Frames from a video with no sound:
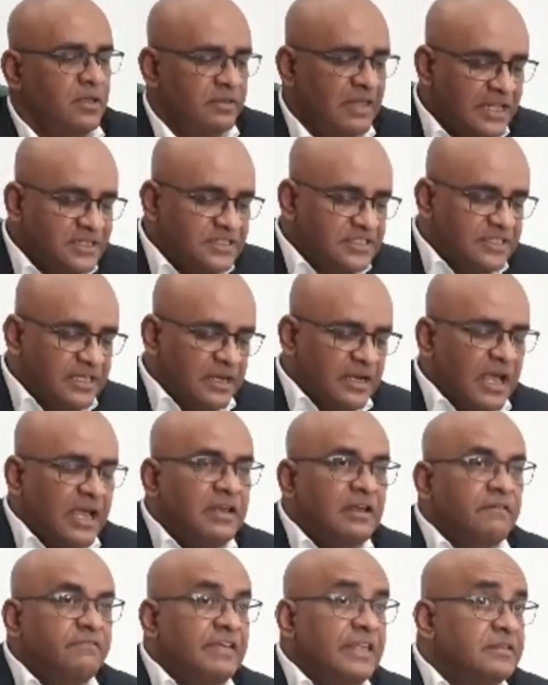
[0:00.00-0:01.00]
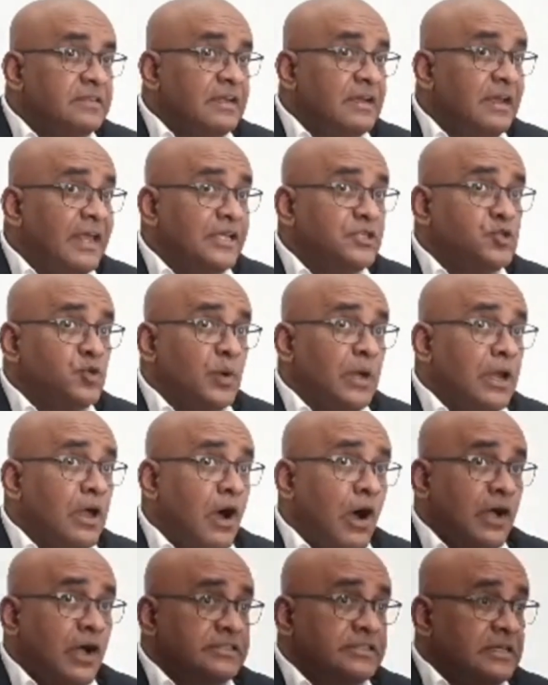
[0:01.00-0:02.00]
That's the kind of intellectual
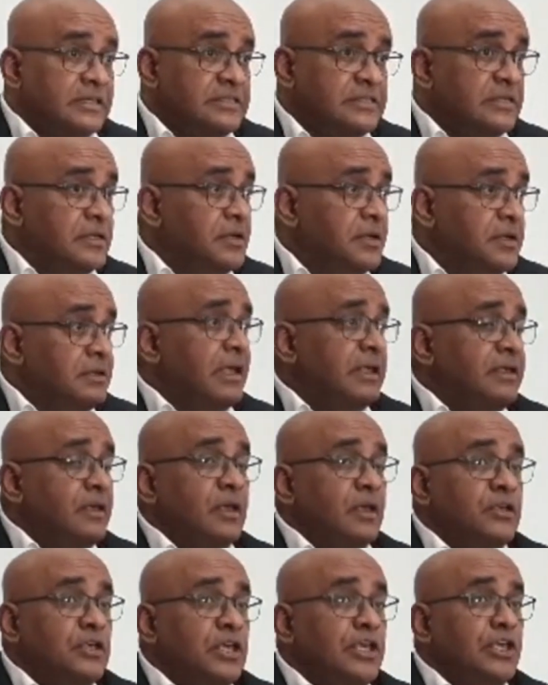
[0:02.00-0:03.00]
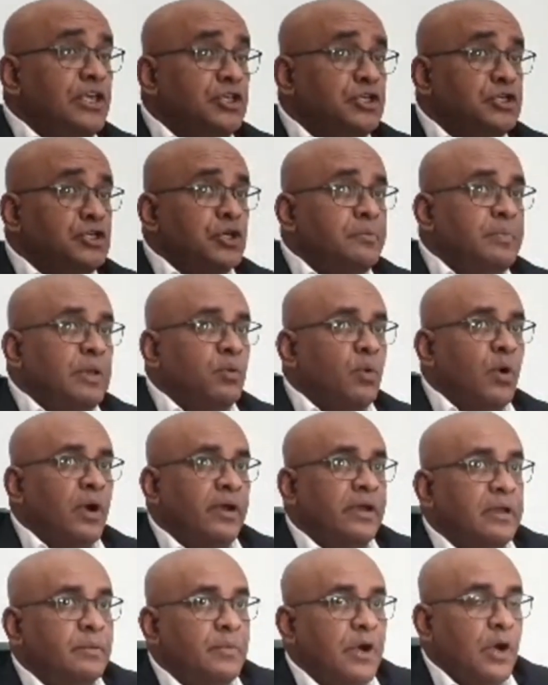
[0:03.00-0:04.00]
authors that he should be
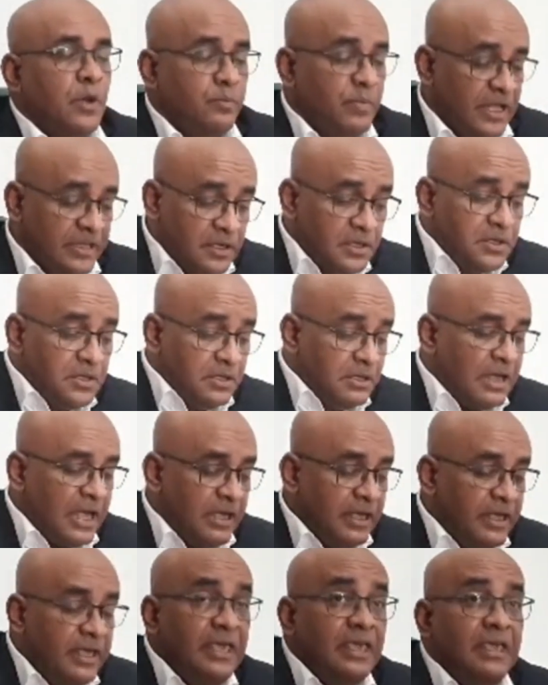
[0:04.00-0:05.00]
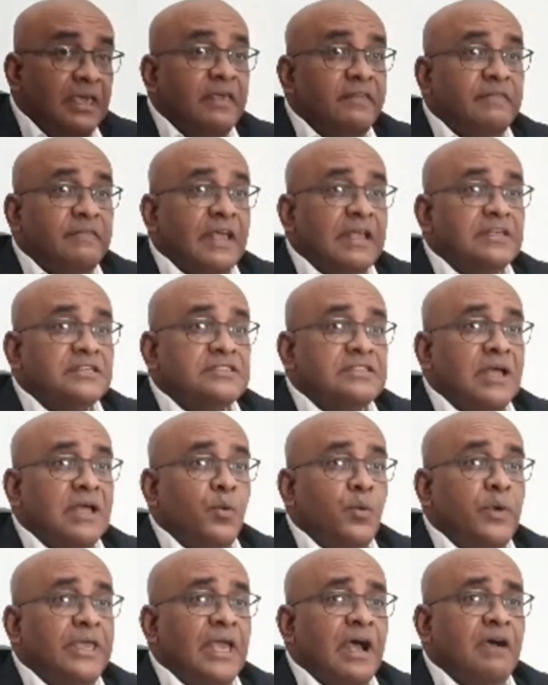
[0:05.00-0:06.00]
worried about. But he thinks
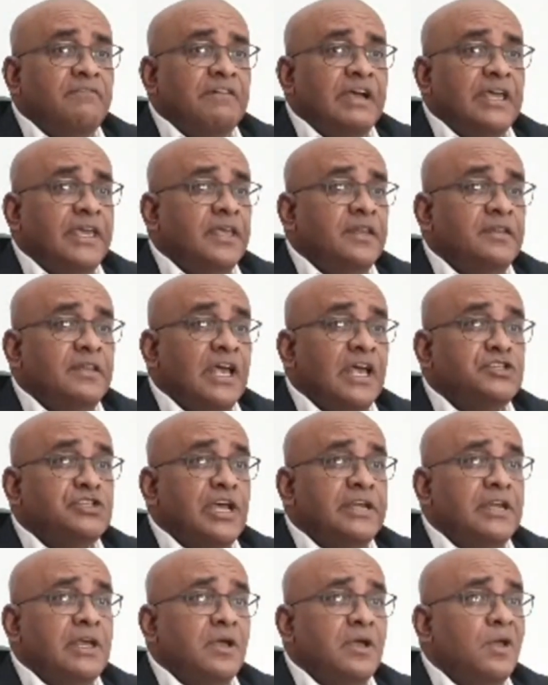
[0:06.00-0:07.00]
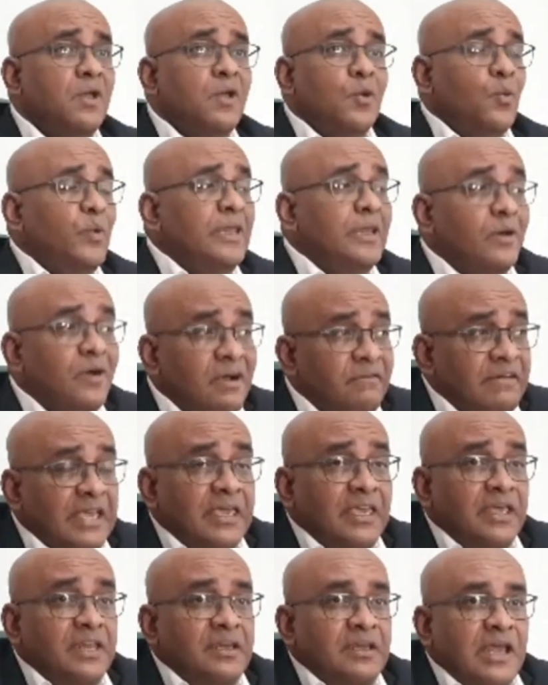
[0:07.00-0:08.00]
that we have a hidden agenda. We don't have
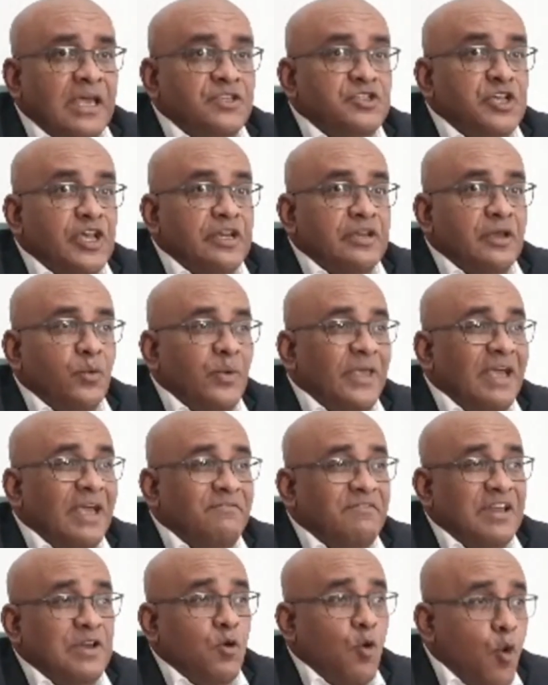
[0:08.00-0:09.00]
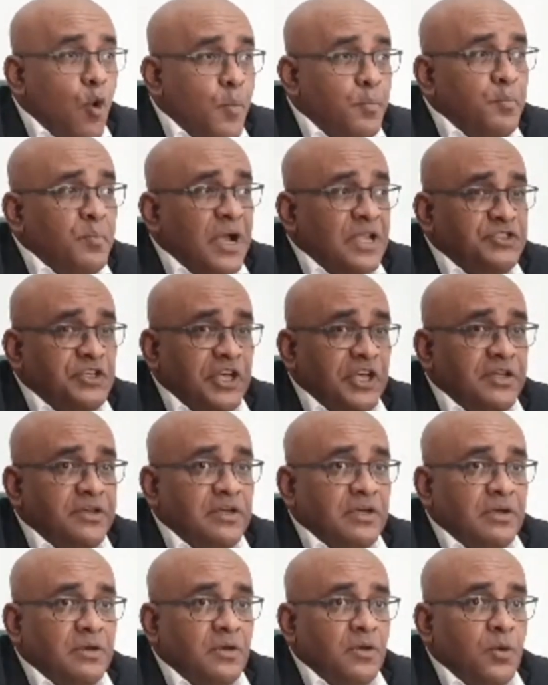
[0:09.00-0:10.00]
a hidden agenda, we have an open
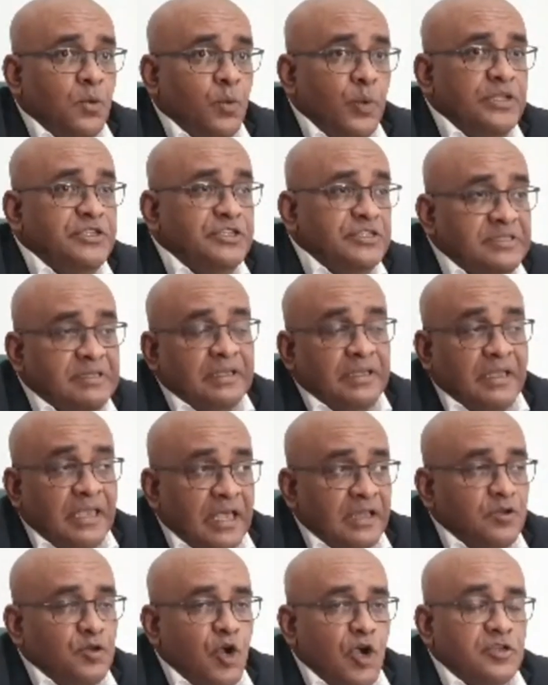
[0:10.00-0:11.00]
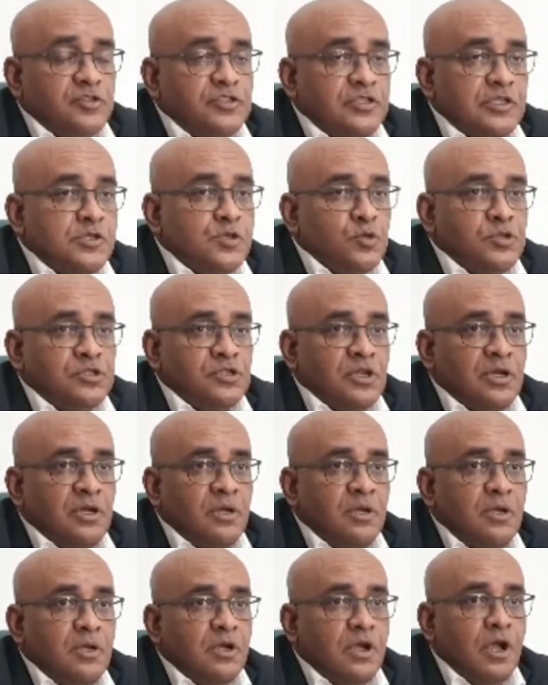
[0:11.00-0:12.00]
agenda, which is to get
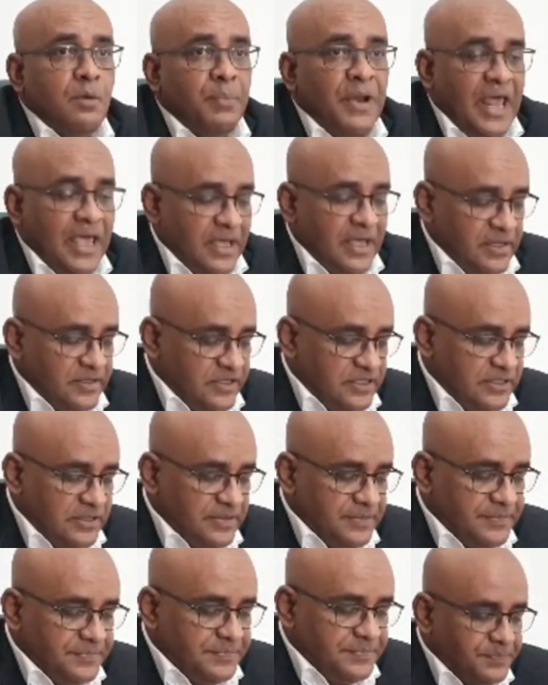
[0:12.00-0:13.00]
constitutional compliance.